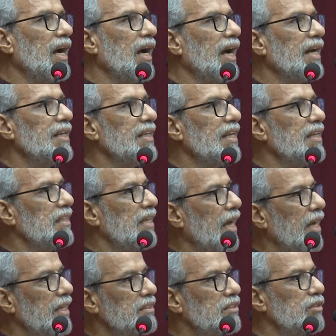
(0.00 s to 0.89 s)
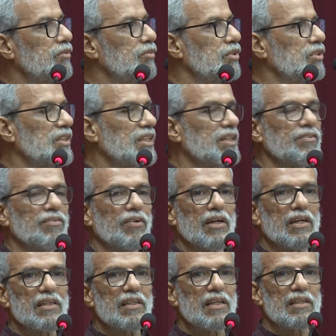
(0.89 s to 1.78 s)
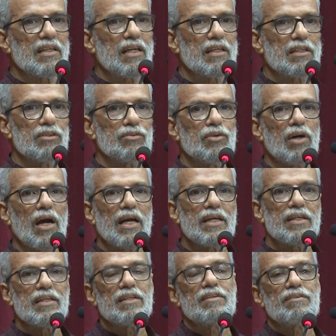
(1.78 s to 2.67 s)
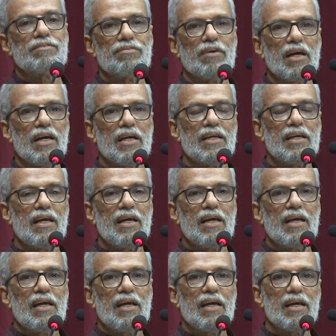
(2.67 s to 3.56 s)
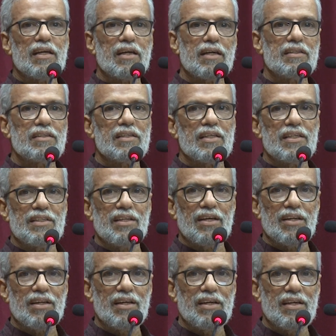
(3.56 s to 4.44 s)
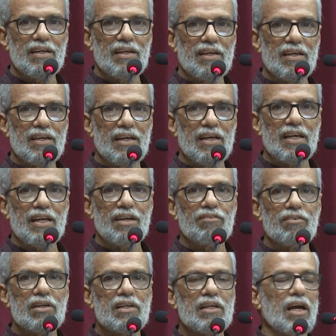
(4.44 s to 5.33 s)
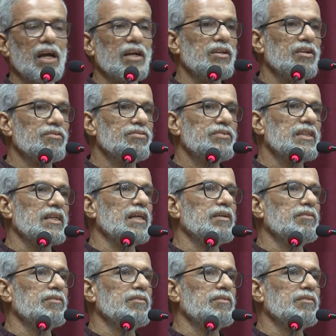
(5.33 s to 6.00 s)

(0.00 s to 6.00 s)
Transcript: and then the answer was given that you identify a container, a given kind of